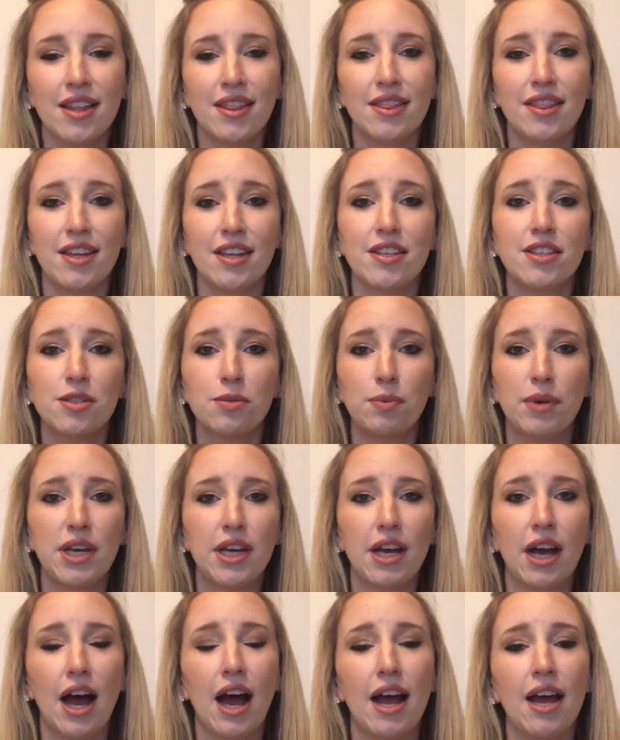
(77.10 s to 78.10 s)
This
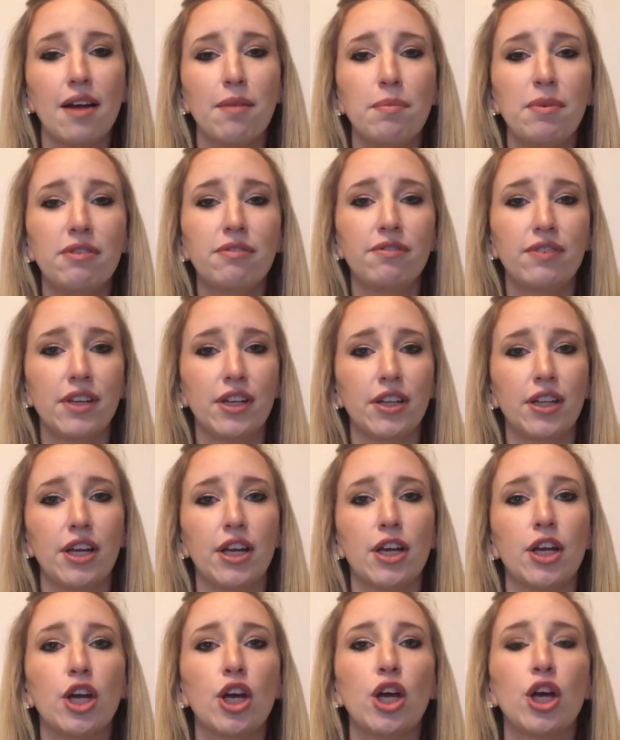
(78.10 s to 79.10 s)
week I have been
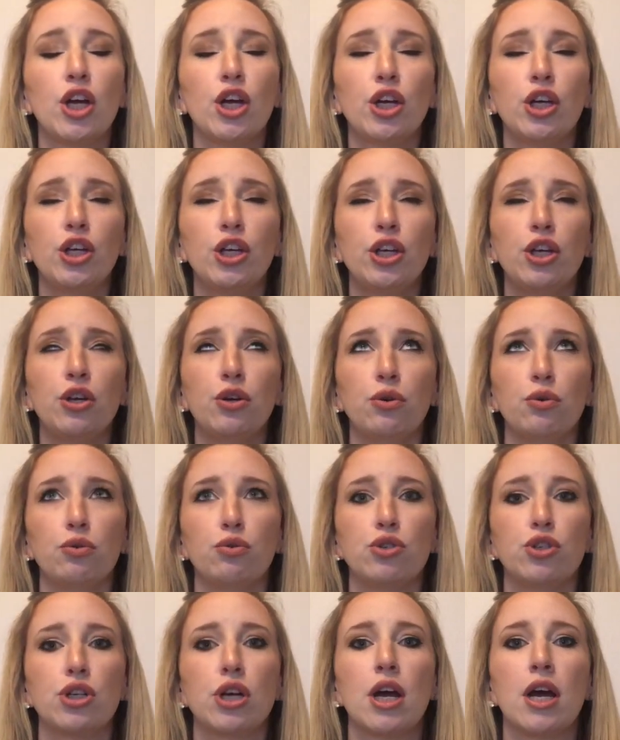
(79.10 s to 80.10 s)
feeling
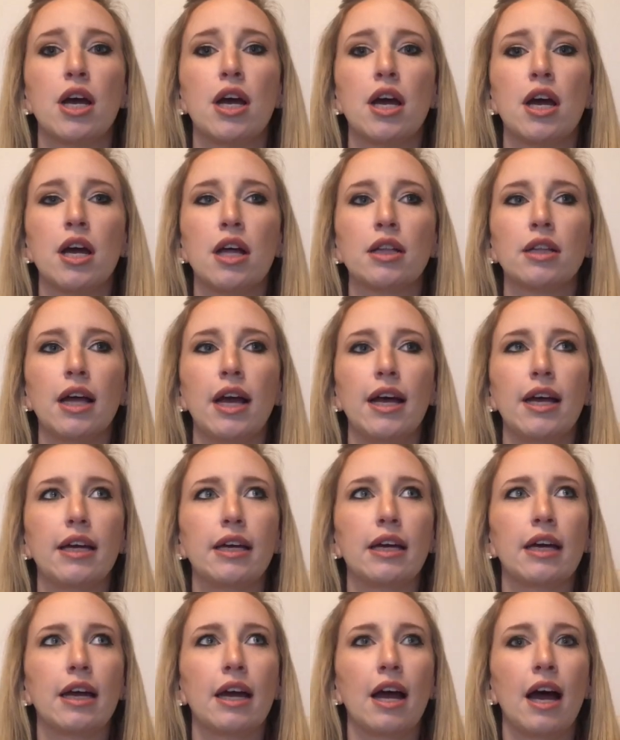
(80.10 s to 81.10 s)
huge. Like
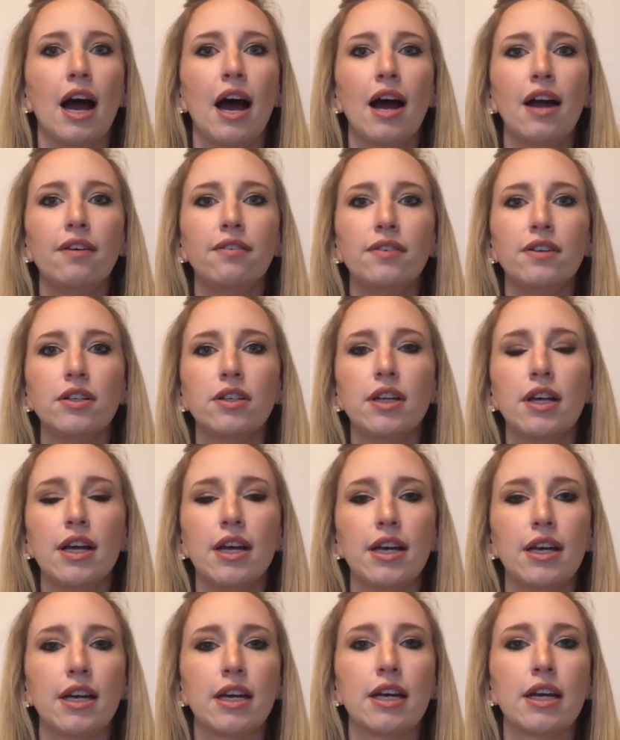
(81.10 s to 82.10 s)
I feel
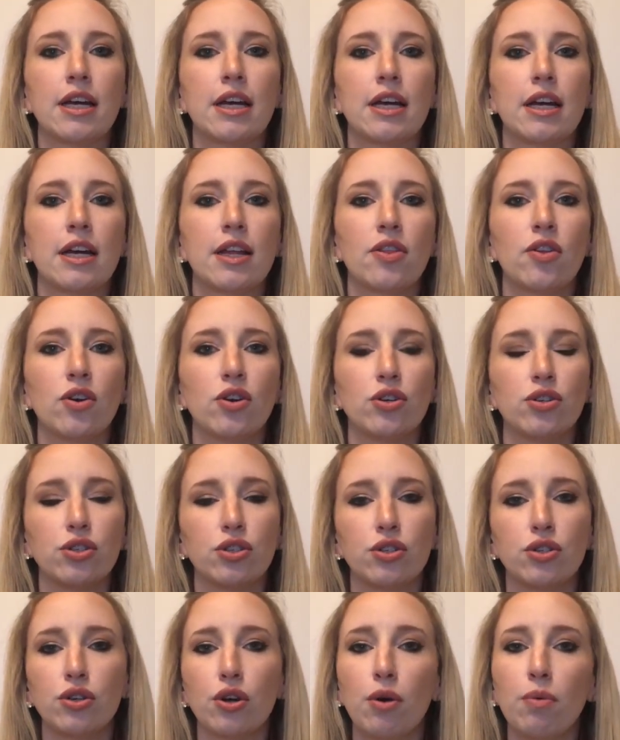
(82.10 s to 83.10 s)
like there's
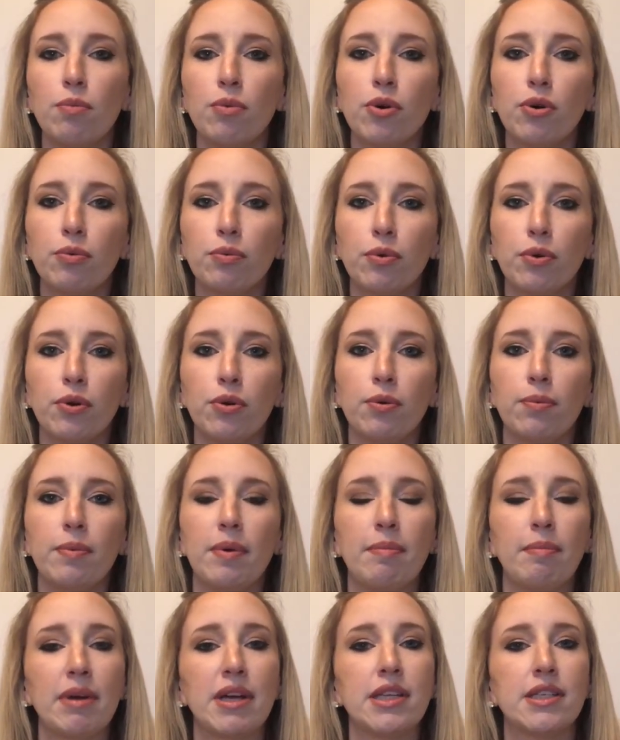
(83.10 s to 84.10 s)
no more room
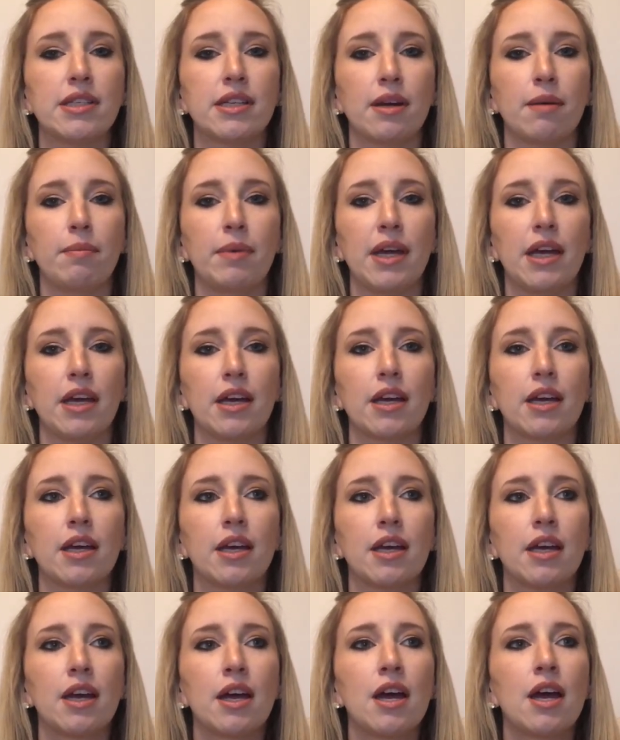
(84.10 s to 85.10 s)
in my stomach.
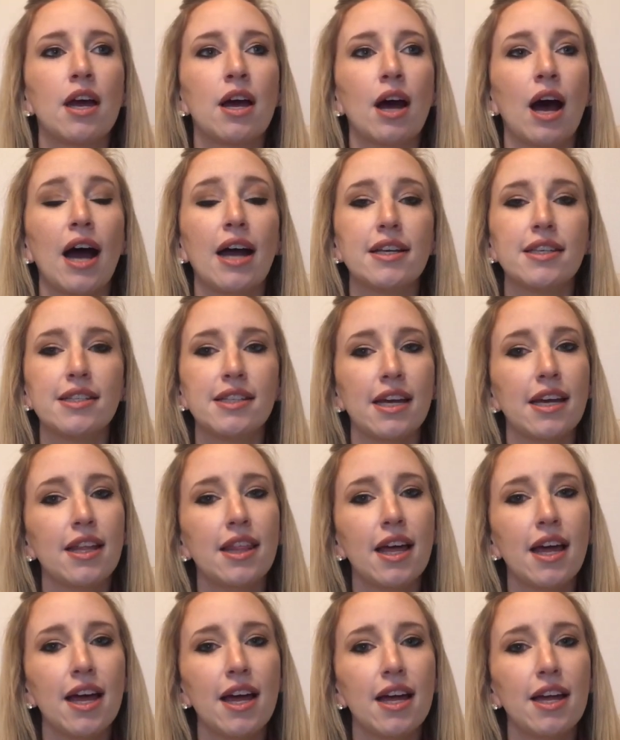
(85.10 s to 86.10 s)
I say
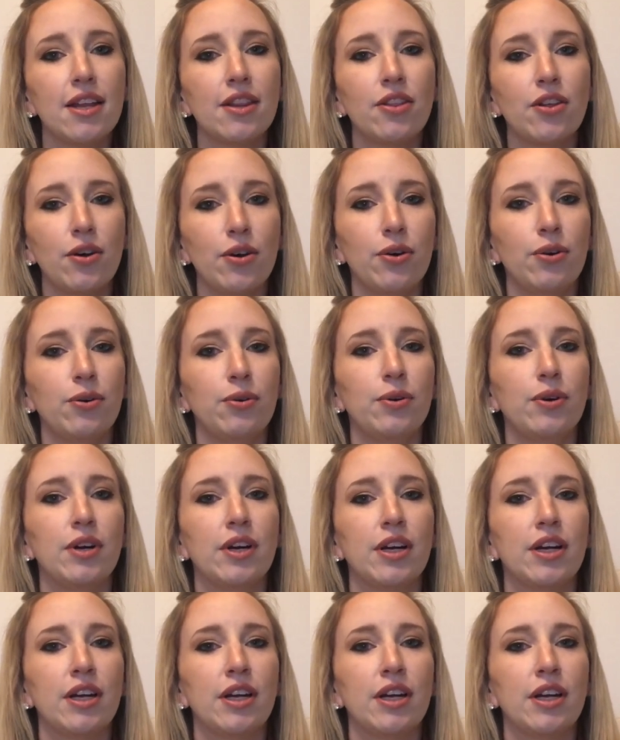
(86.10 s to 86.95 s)
that though